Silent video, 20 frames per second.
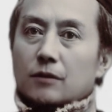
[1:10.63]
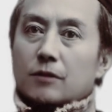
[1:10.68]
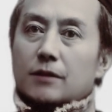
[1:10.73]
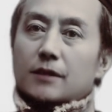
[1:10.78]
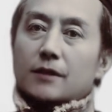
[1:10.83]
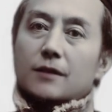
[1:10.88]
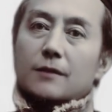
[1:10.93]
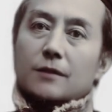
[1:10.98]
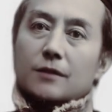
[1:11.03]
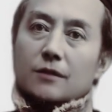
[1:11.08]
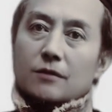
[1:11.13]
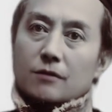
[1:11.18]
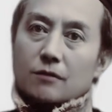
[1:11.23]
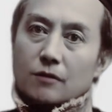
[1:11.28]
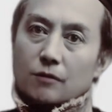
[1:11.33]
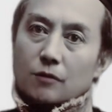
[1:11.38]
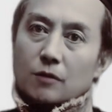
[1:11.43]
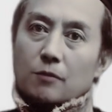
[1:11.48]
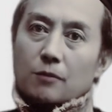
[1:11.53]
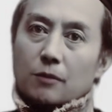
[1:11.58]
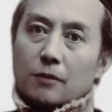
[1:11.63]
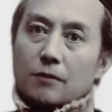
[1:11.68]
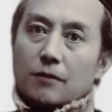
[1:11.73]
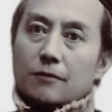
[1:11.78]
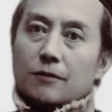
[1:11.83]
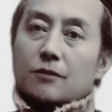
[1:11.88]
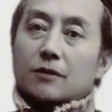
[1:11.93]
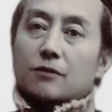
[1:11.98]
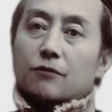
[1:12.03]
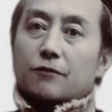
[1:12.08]
Yes,
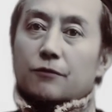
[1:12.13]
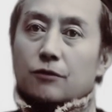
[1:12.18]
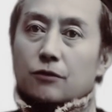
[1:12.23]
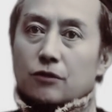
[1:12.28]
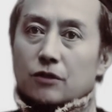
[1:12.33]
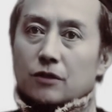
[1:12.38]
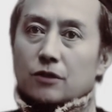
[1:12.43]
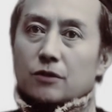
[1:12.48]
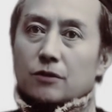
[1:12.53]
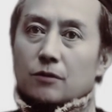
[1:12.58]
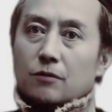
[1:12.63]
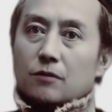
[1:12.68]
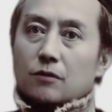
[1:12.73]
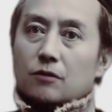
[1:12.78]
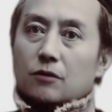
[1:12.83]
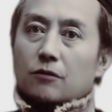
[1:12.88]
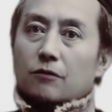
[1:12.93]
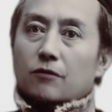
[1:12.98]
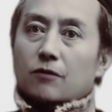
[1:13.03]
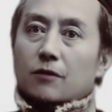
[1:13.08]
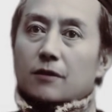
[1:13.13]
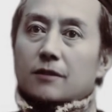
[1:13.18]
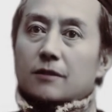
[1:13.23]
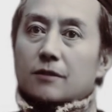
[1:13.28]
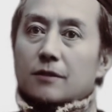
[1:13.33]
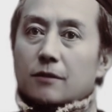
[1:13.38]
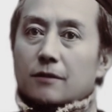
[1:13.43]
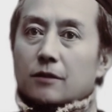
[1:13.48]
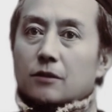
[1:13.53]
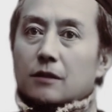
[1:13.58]
replied Confucius, a
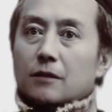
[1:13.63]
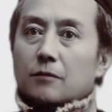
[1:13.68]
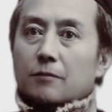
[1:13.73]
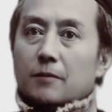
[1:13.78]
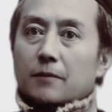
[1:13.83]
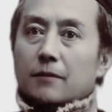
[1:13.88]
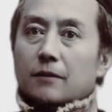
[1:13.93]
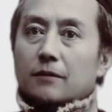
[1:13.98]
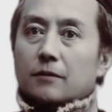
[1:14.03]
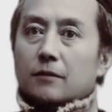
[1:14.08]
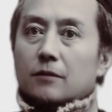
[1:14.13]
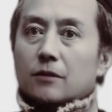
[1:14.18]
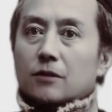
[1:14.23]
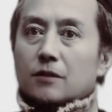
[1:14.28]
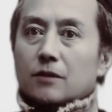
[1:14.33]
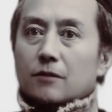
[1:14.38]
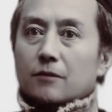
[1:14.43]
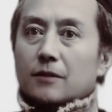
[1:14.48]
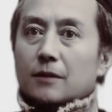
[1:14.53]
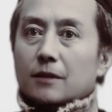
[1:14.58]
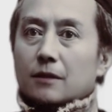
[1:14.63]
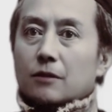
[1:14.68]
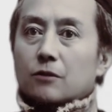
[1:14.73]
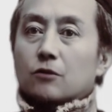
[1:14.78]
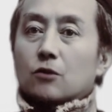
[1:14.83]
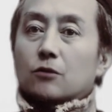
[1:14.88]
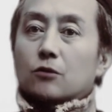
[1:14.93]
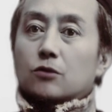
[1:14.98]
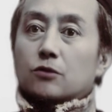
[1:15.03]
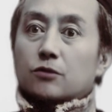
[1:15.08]
wise and good man sometimes
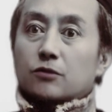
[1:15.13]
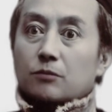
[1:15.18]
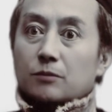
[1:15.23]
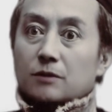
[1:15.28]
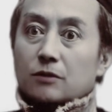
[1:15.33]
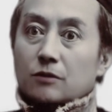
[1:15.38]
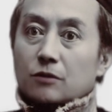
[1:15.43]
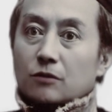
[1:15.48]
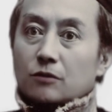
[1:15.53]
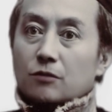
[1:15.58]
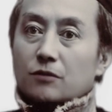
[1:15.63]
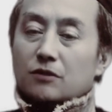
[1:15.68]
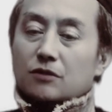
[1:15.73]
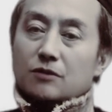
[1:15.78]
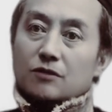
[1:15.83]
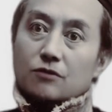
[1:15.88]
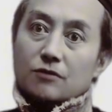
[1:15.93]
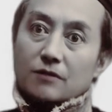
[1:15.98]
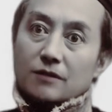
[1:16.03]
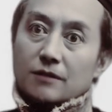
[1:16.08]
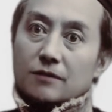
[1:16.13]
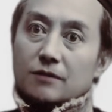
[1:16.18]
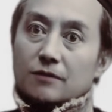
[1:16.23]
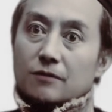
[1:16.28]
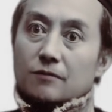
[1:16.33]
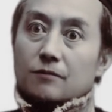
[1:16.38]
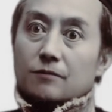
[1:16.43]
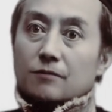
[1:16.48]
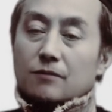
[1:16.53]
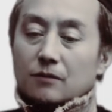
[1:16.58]
also meets with
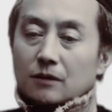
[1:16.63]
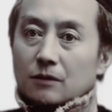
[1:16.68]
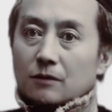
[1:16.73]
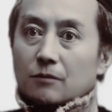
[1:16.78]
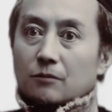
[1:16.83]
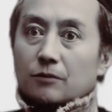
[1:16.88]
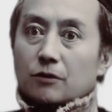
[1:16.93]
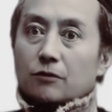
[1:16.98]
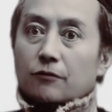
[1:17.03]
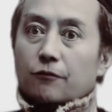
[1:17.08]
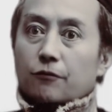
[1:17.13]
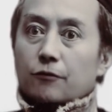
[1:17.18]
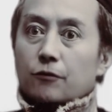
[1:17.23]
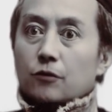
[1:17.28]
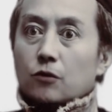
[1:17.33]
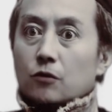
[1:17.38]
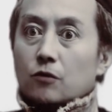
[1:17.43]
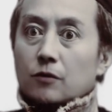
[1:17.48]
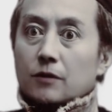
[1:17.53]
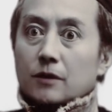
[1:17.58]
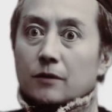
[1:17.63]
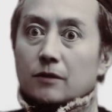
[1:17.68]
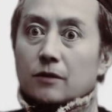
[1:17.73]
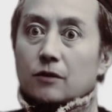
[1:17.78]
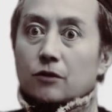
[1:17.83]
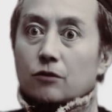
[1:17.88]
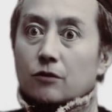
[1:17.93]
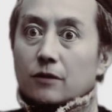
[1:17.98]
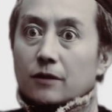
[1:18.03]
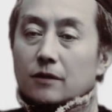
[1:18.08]
distress, but a fool when in
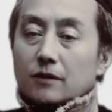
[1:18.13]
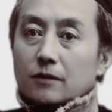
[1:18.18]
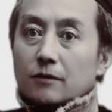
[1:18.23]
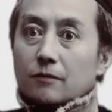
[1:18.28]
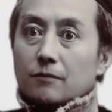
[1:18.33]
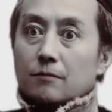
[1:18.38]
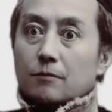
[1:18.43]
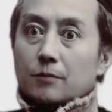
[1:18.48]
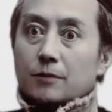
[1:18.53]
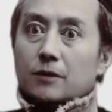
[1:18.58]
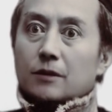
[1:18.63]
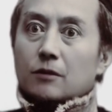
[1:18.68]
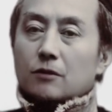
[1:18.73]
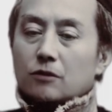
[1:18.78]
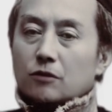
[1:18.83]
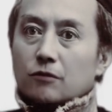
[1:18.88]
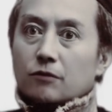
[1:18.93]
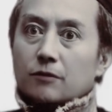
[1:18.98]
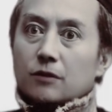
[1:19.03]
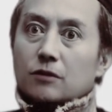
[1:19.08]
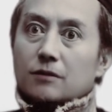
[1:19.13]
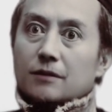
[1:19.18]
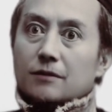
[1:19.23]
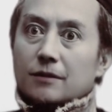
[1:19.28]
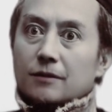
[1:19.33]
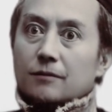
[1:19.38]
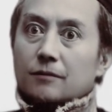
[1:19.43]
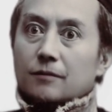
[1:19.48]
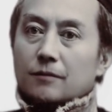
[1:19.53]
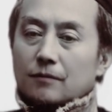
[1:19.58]
distress becomes
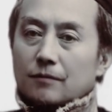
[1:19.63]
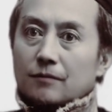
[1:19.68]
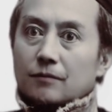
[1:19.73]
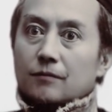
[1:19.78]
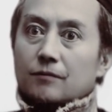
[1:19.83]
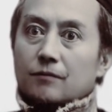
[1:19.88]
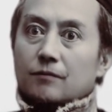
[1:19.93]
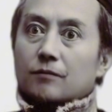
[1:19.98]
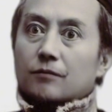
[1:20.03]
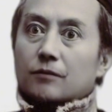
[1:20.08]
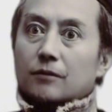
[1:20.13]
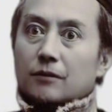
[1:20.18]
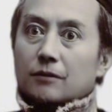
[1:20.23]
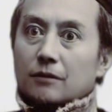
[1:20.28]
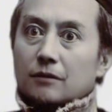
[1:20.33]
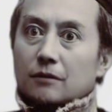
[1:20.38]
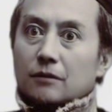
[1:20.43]
reckless. 2.